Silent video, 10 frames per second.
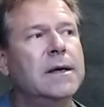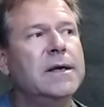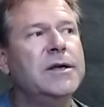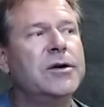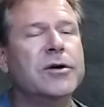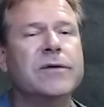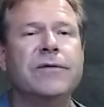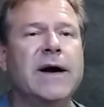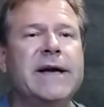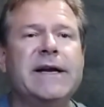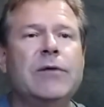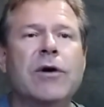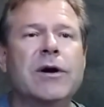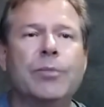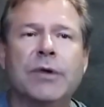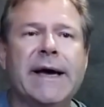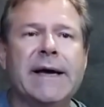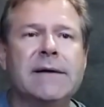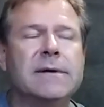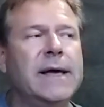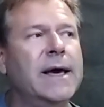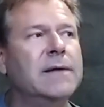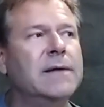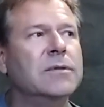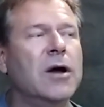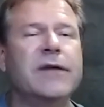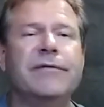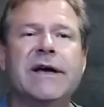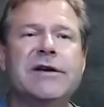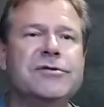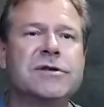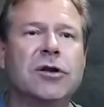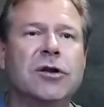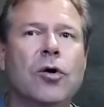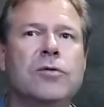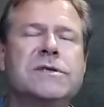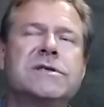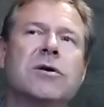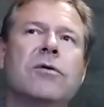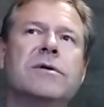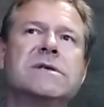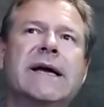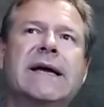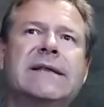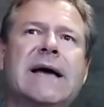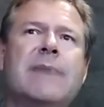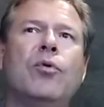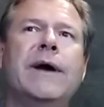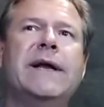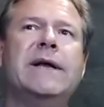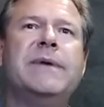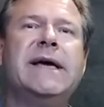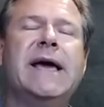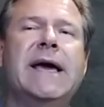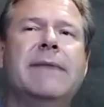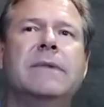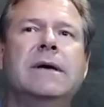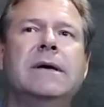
you couldn't find anywhere to play and a lot of venues closed so it's like at that point it became